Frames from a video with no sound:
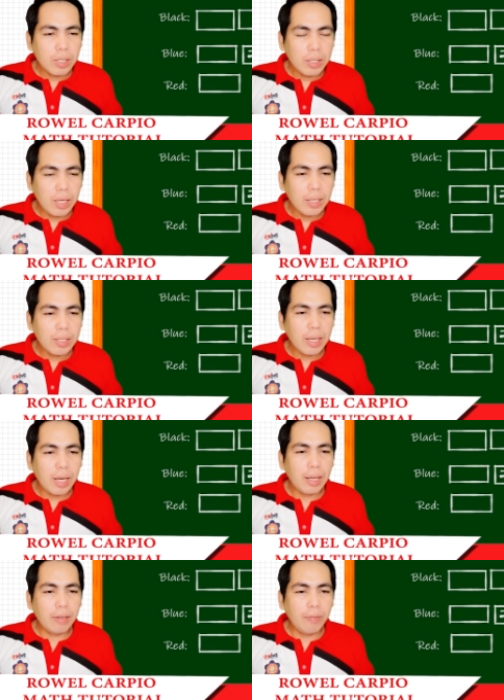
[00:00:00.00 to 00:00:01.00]
6
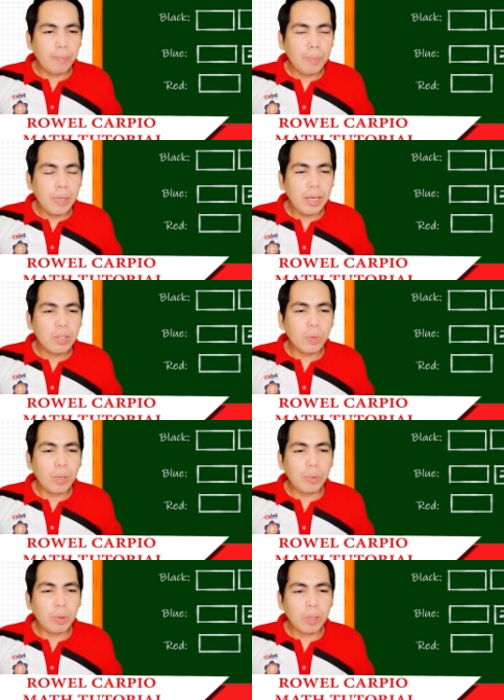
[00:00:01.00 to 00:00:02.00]
cannot be, so we
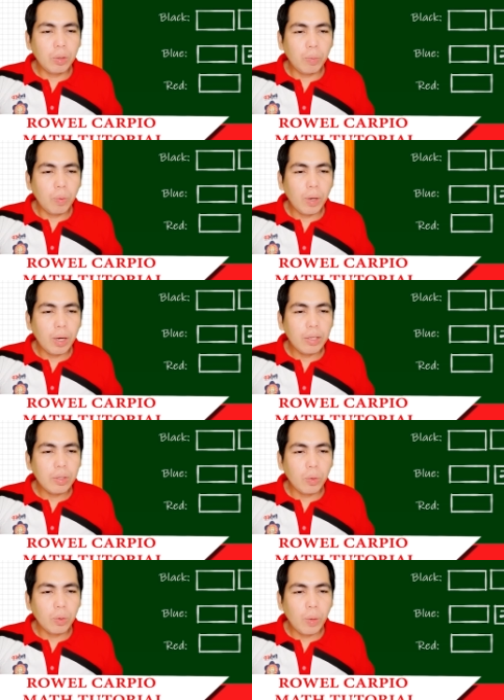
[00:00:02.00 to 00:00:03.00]
have to regroup 1. So
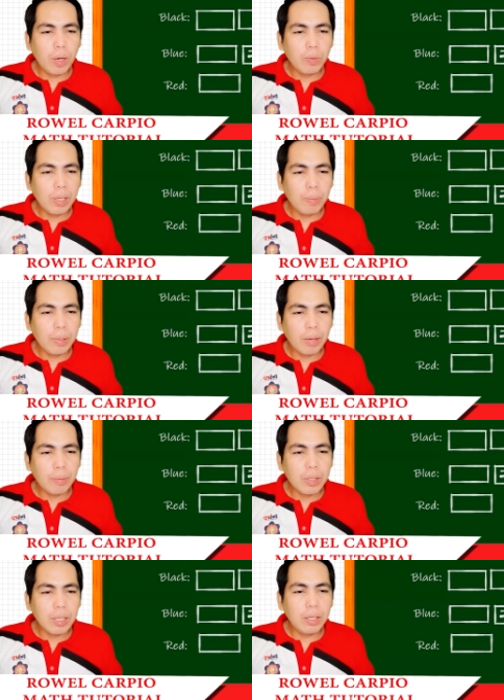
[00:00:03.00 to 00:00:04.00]
1 will become
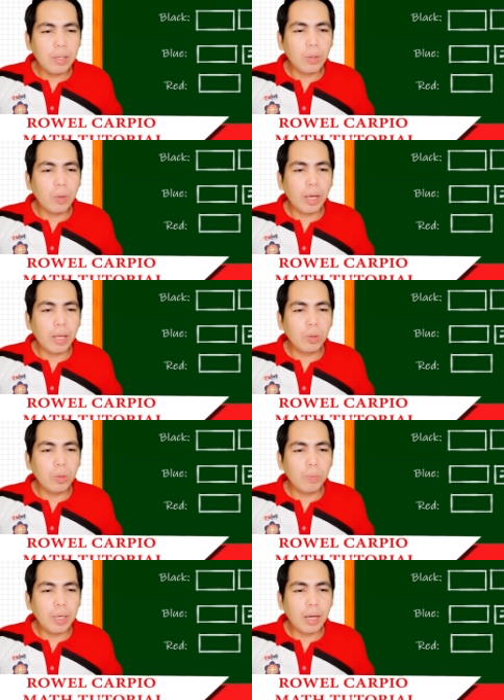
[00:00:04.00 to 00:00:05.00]
0 and 2
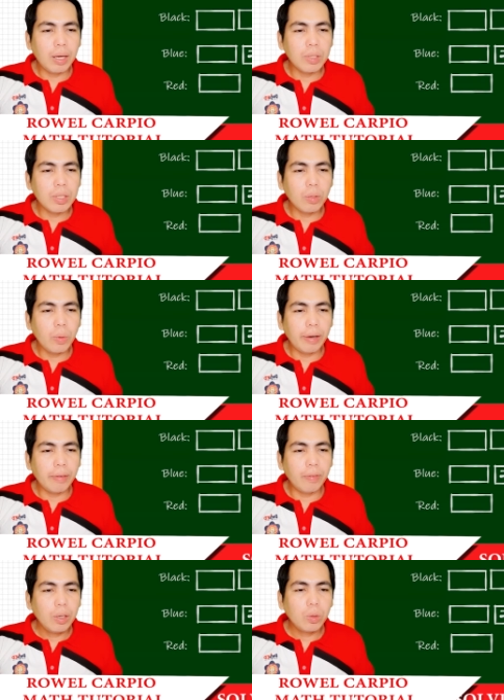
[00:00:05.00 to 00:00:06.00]
becomes 12.
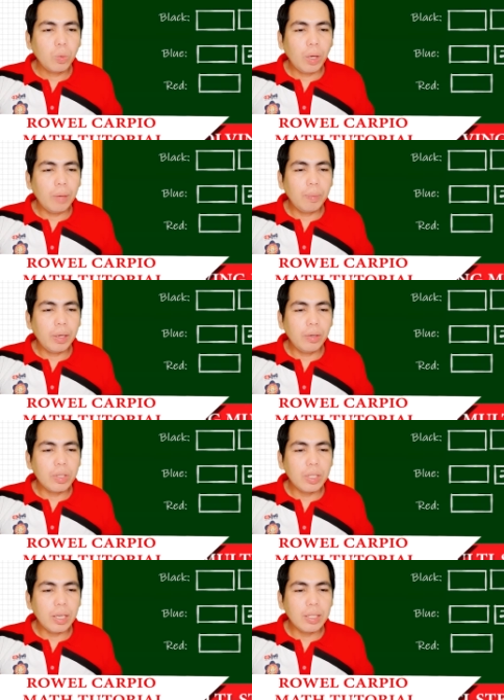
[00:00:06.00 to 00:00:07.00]
12 minus
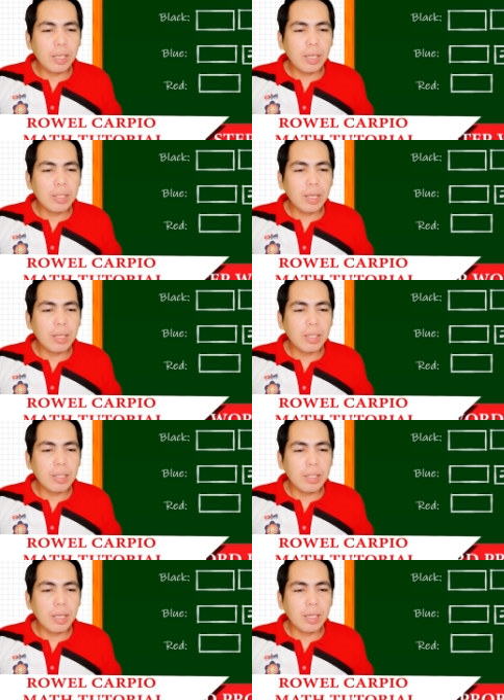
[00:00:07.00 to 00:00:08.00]
6 is
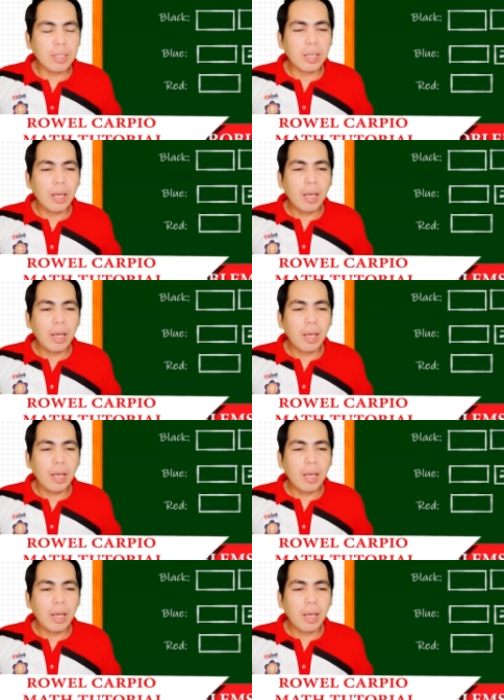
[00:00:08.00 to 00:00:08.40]
6.